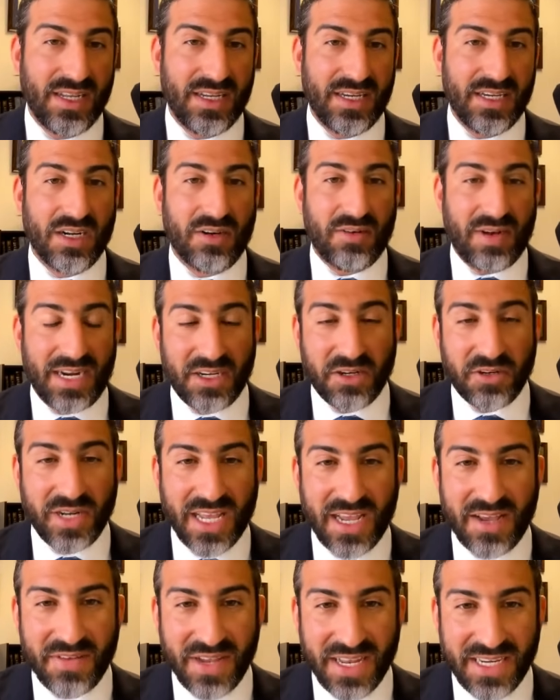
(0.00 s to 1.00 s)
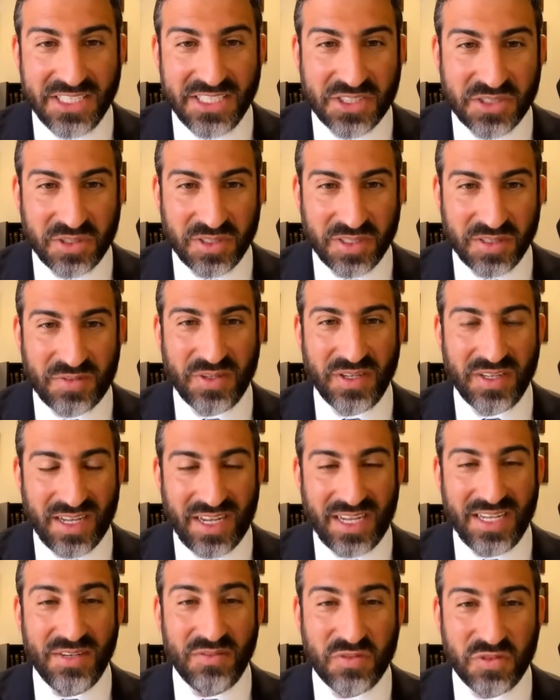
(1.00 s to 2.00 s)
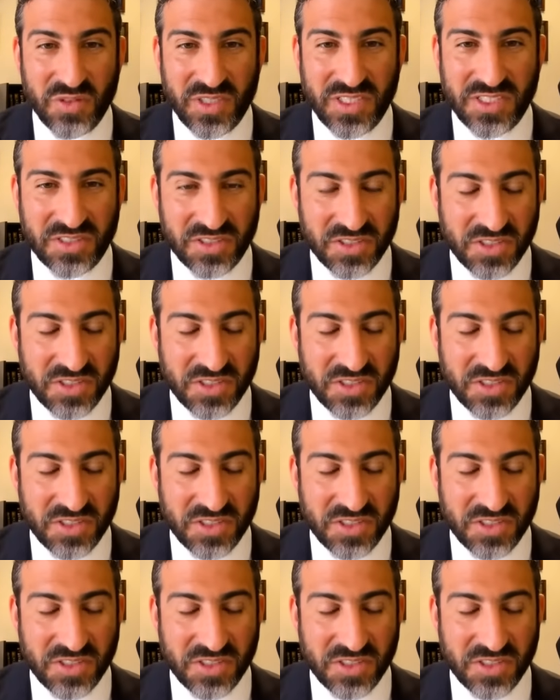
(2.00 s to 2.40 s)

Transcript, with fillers: you know, I don't have any sort of influence